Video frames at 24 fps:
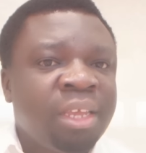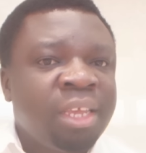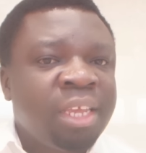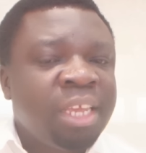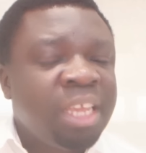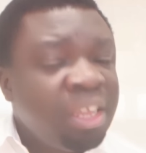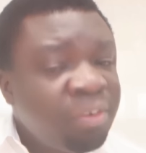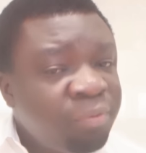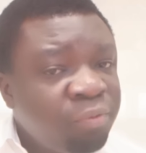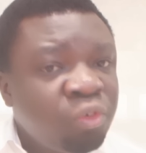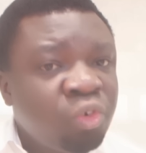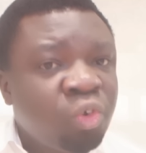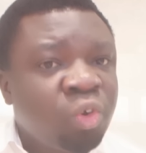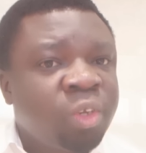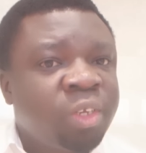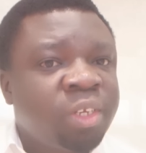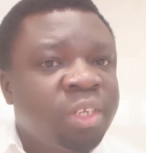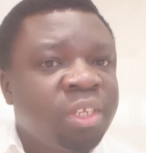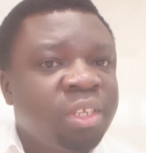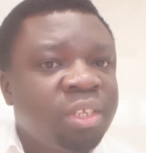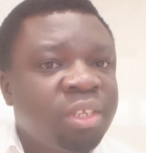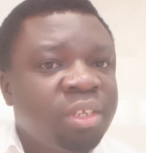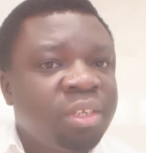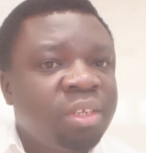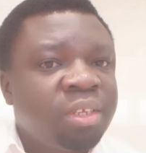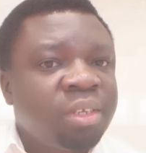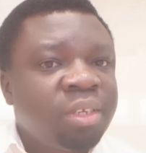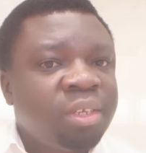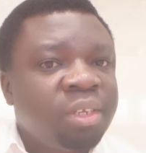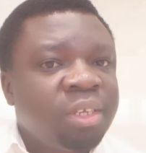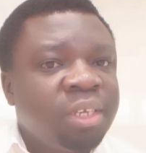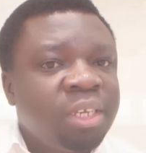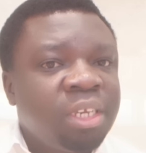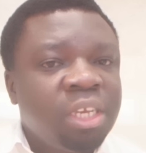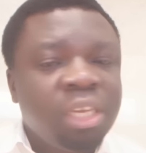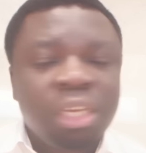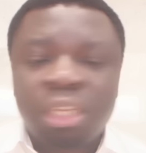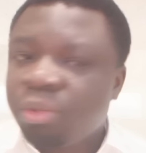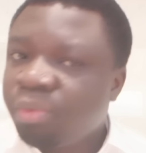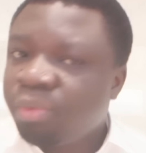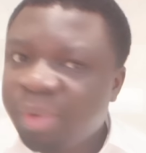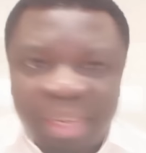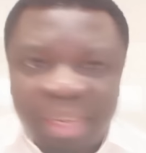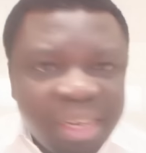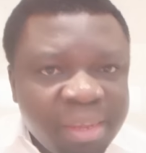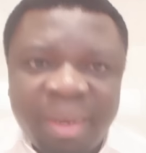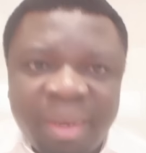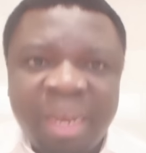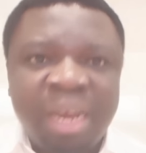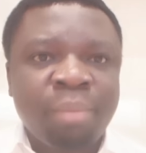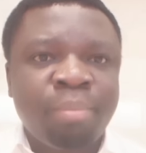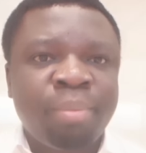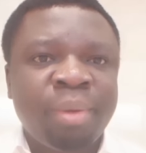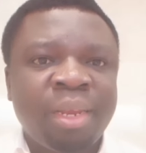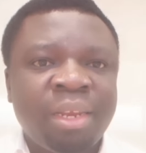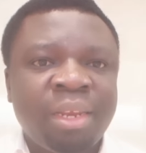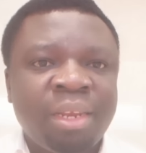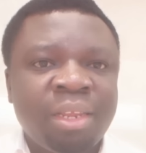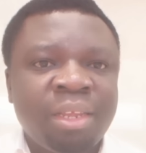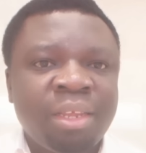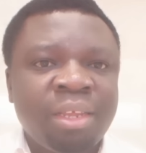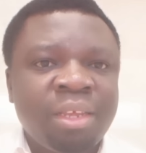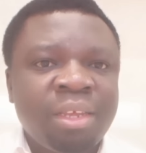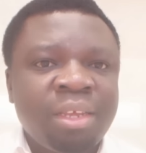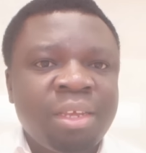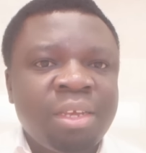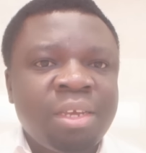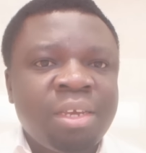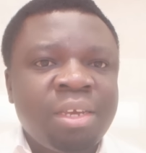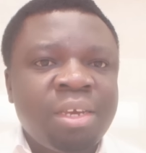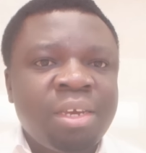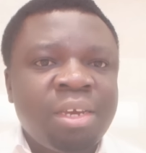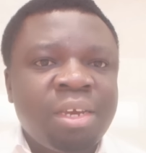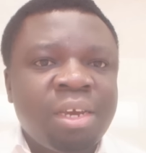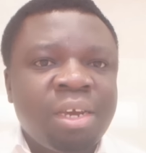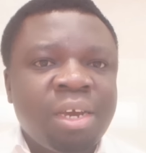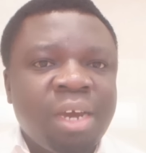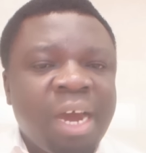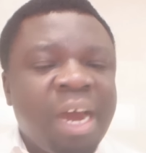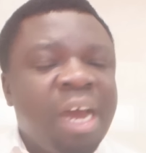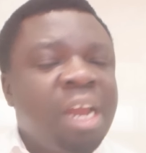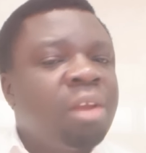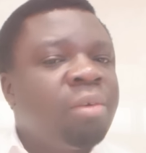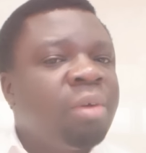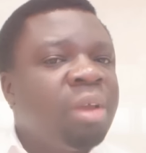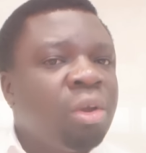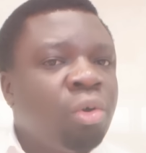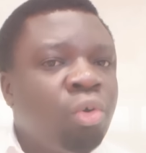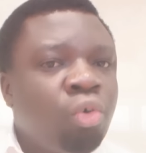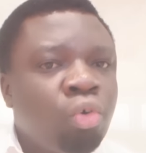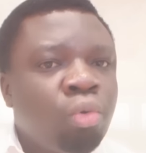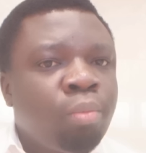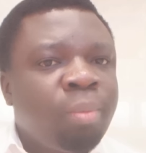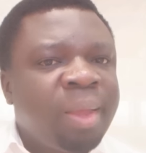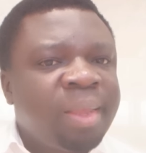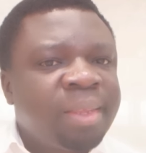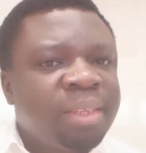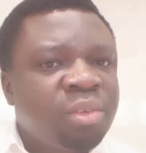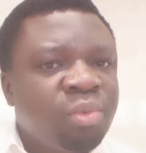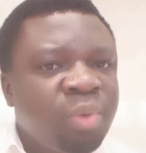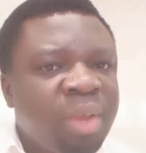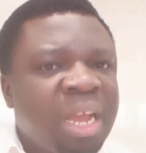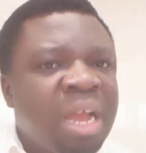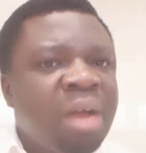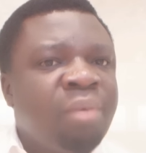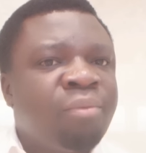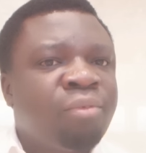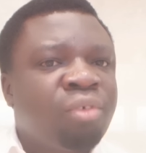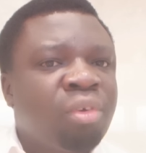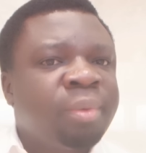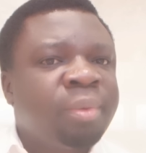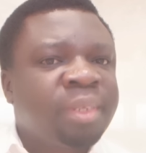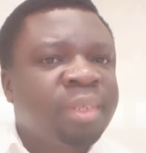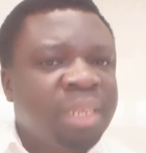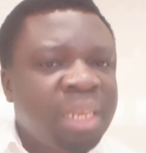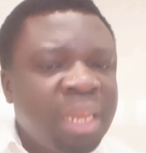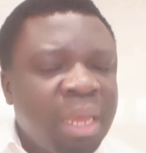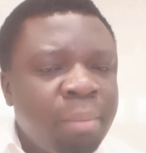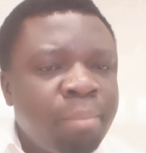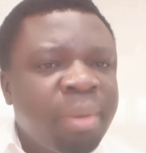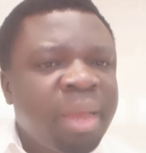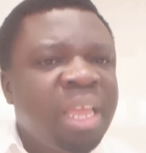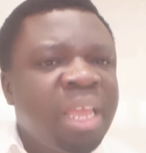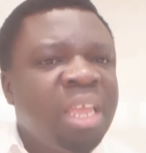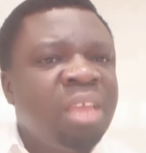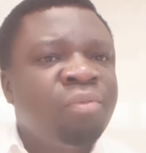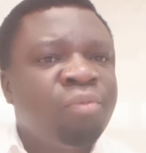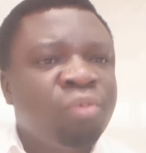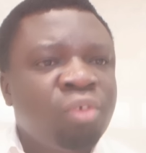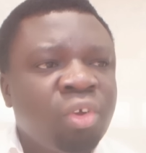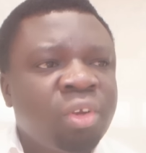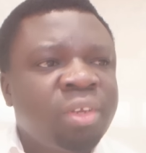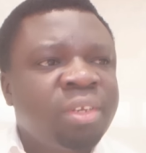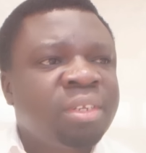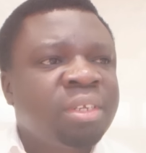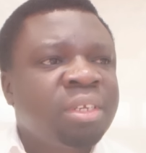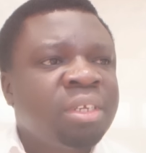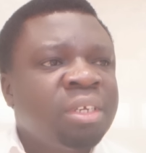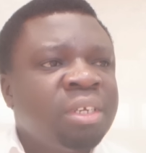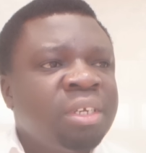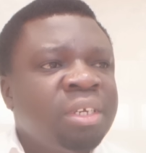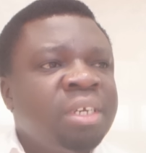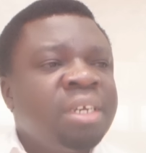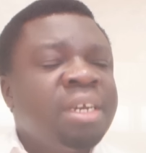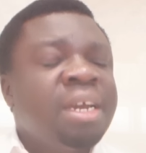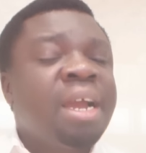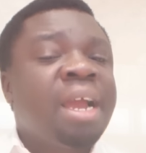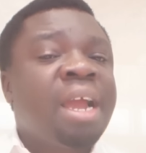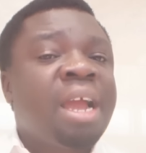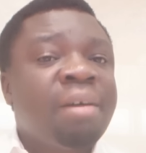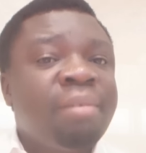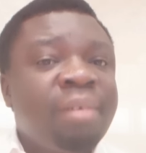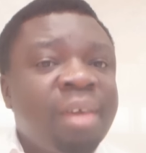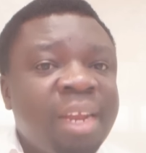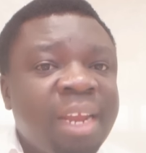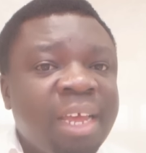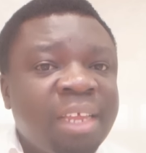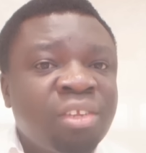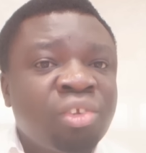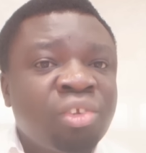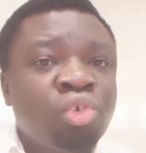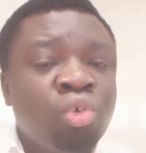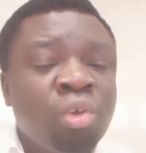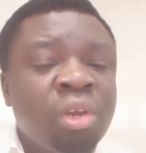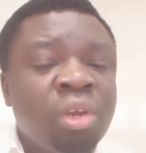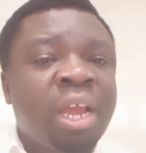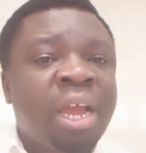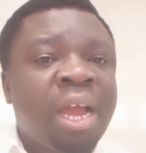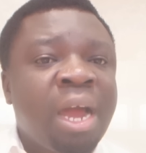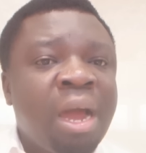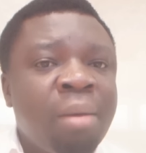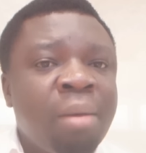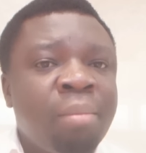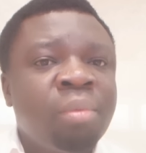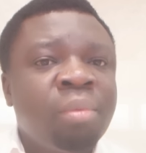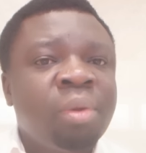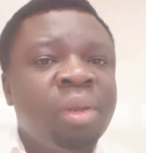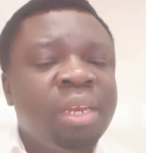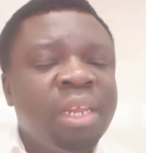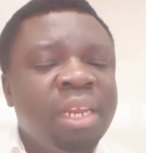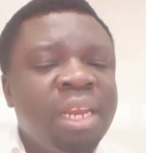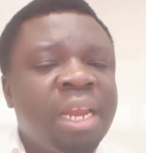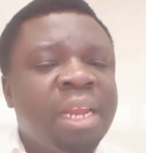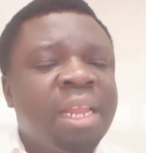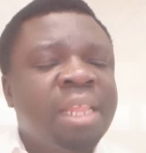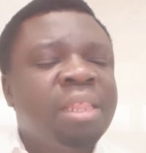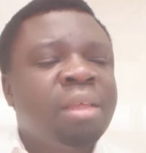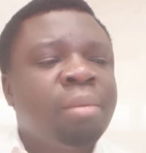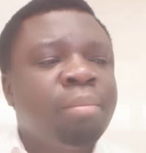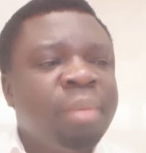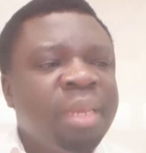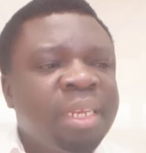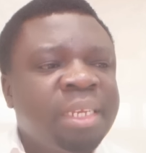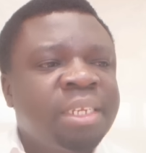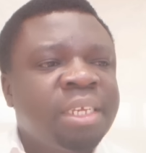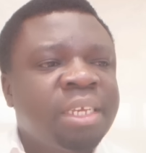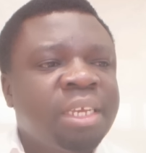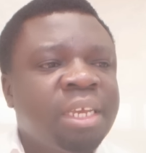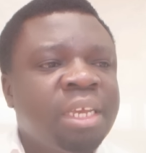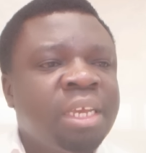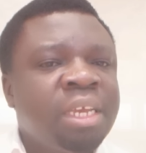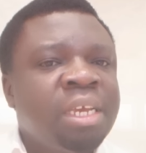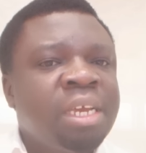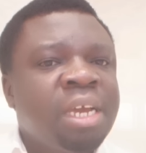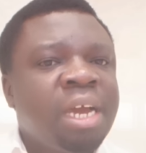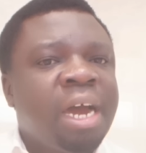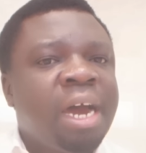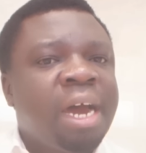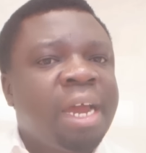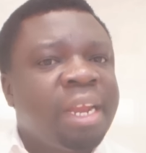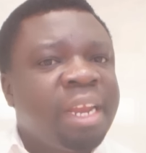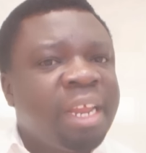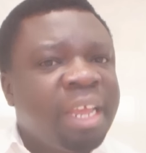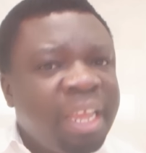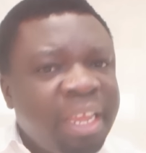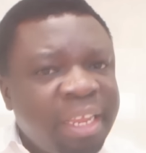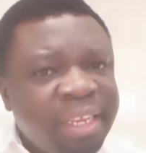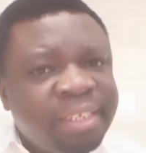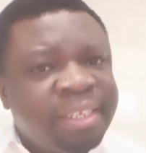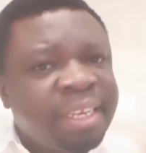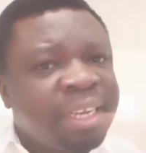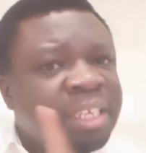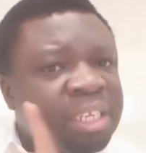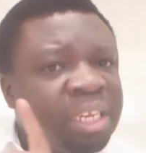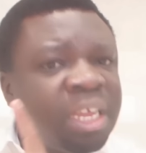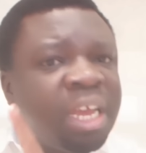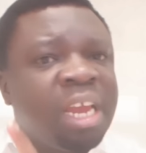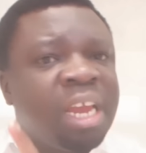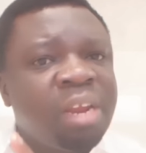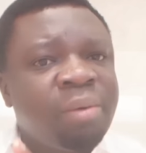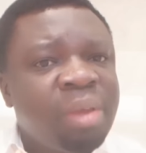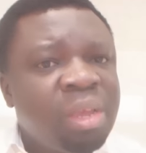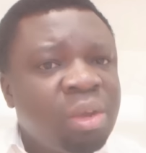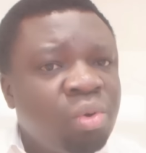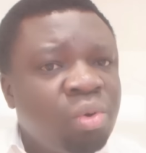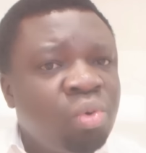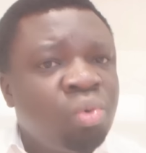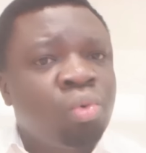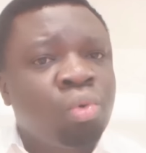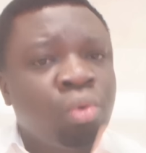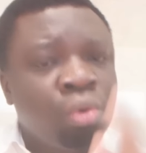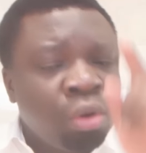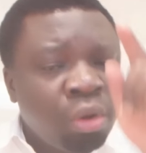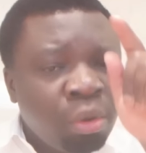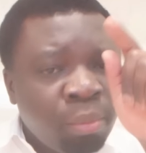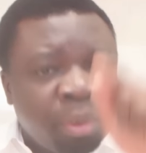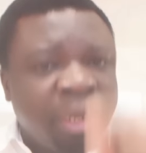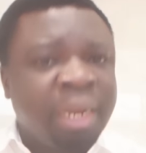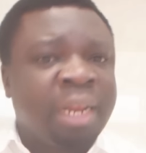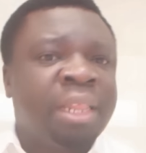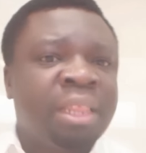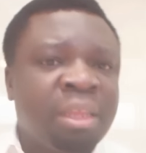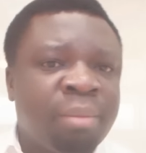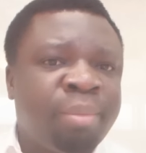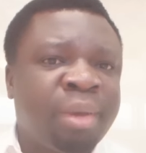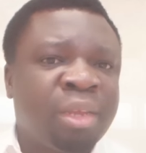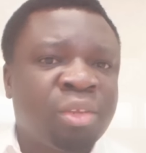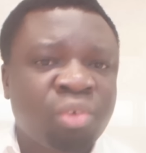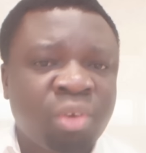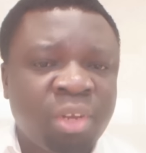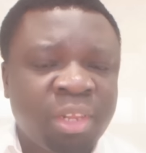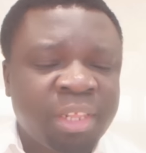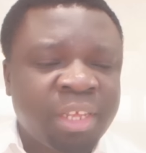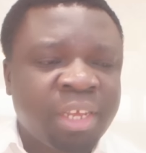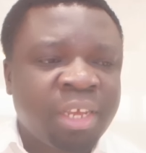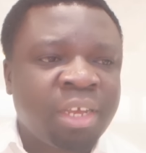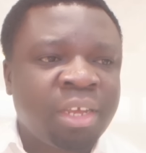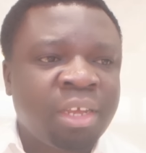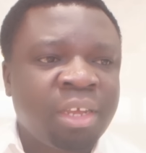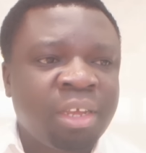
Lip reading: If not, it will never happen. Anne Waiguru must wake up from slumber. If not, governors should come, lead another meeting and eject Anne Waiguru, put another person there.